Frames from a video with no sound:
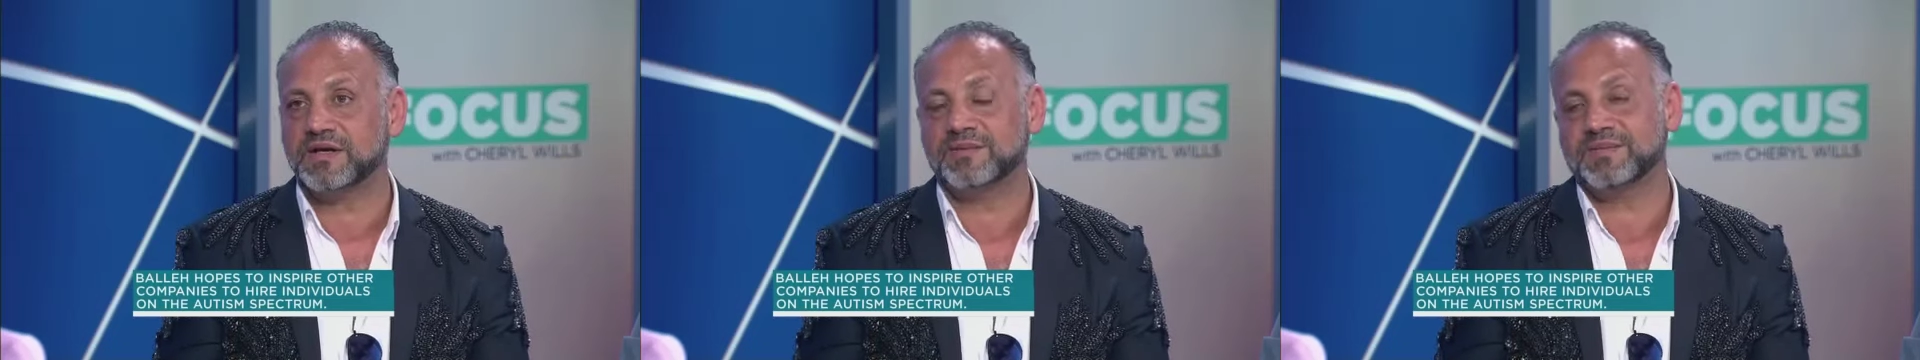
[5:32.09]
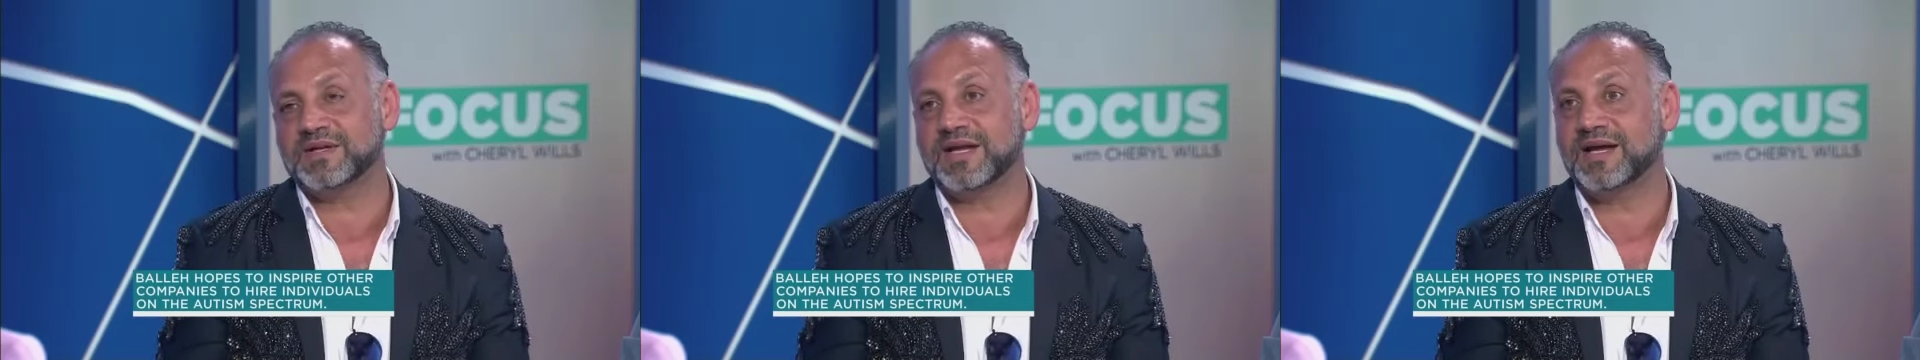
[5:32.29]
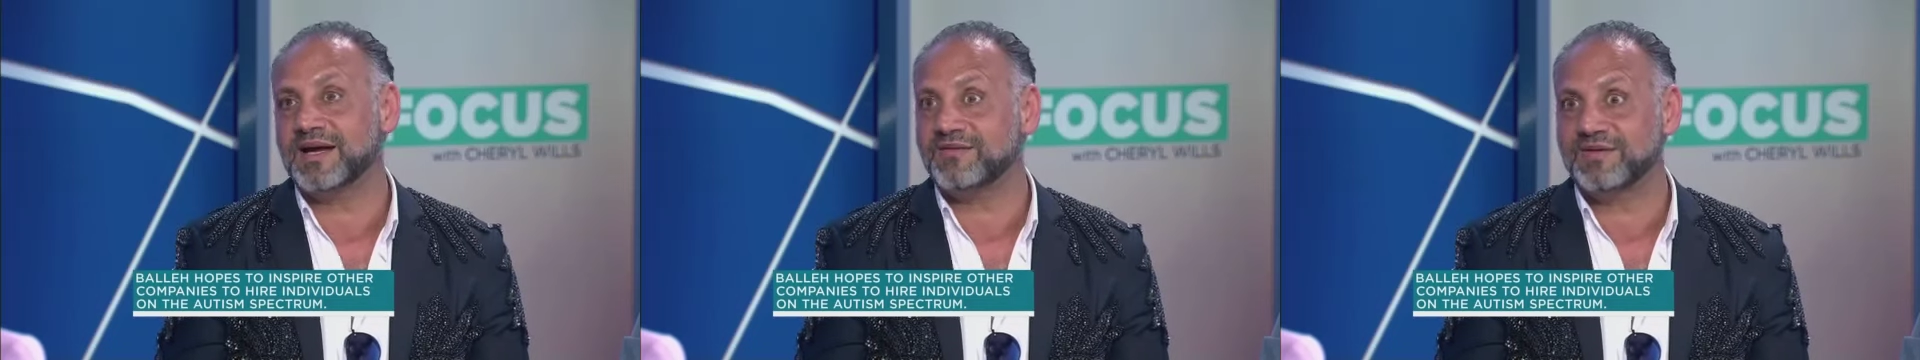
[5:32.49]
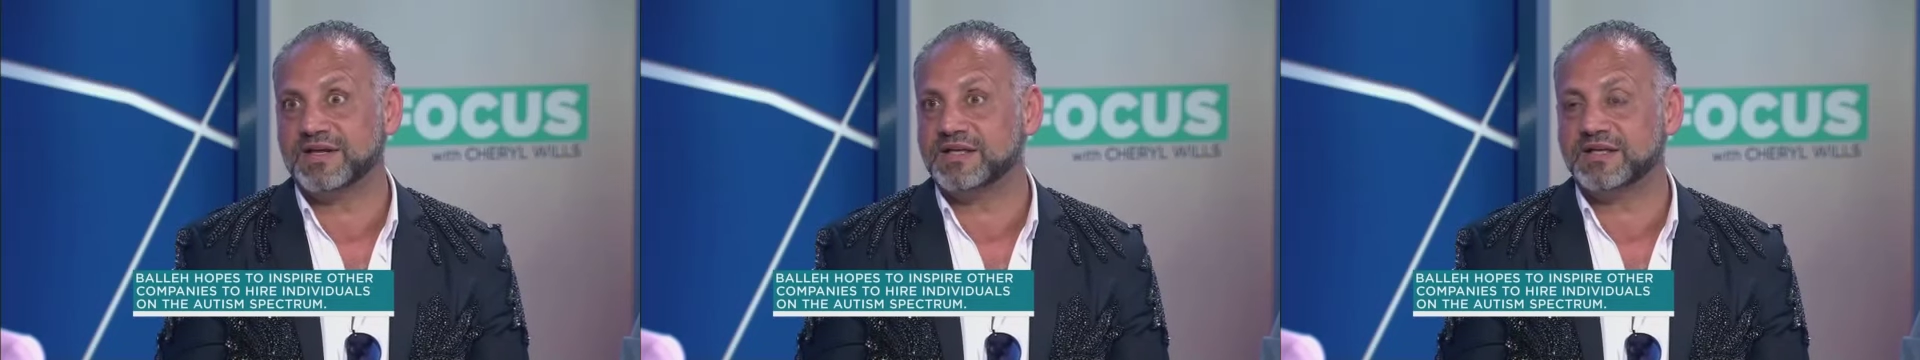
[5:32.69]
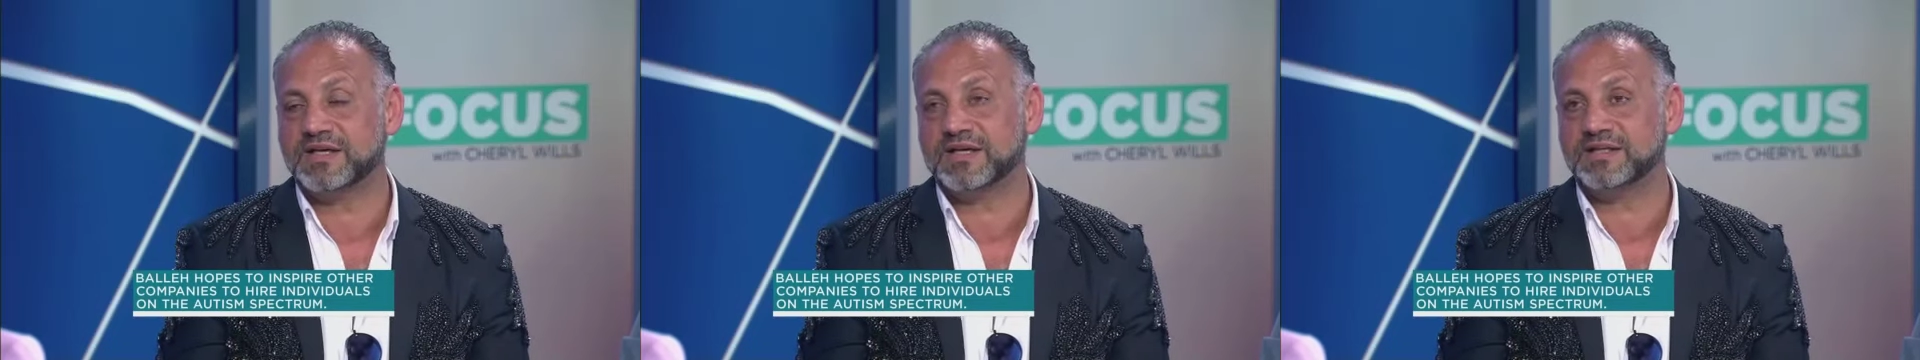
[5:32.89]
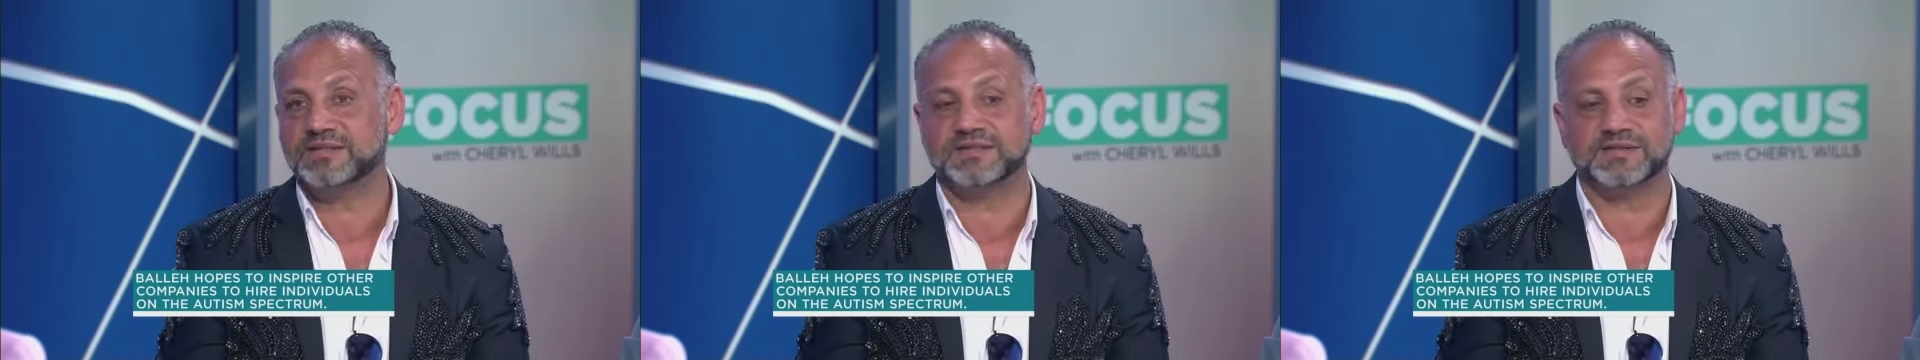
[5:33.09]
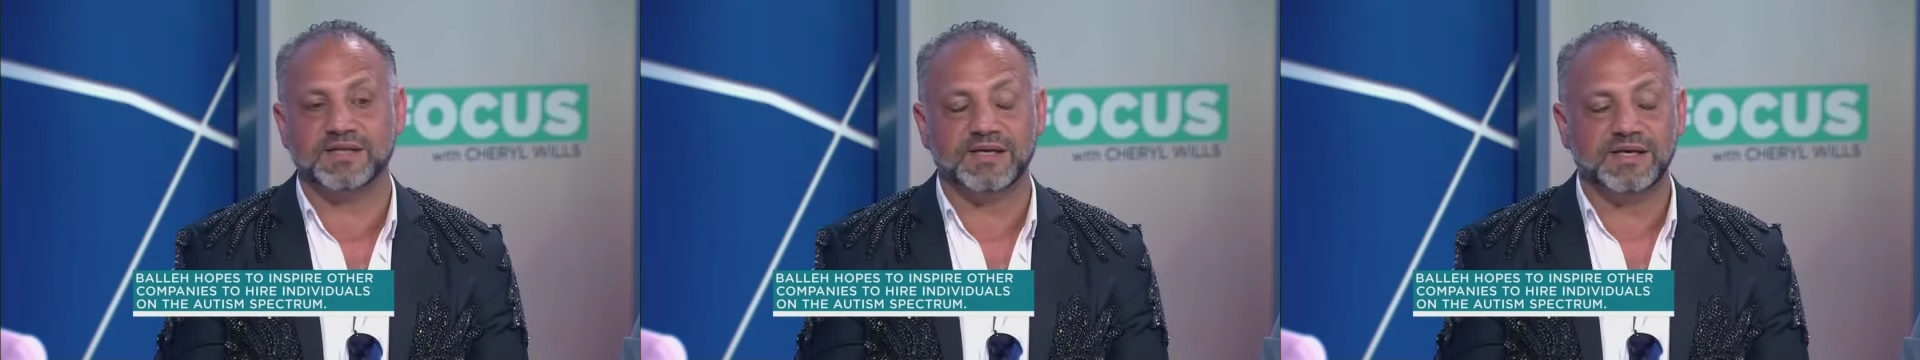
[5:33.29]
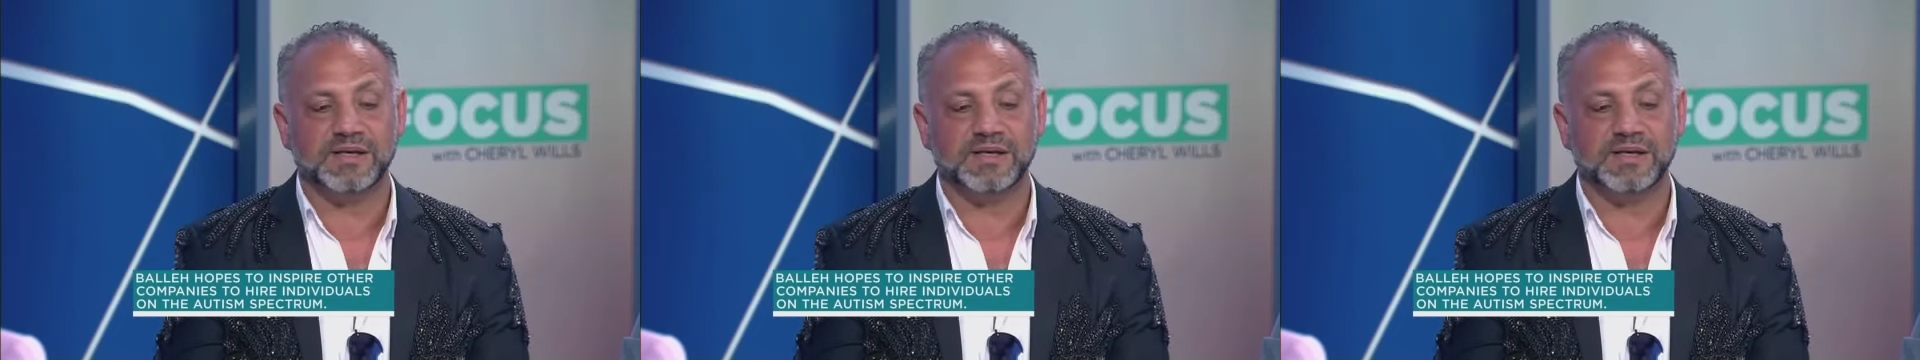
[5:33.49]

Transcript: I mean, I have 8 kids.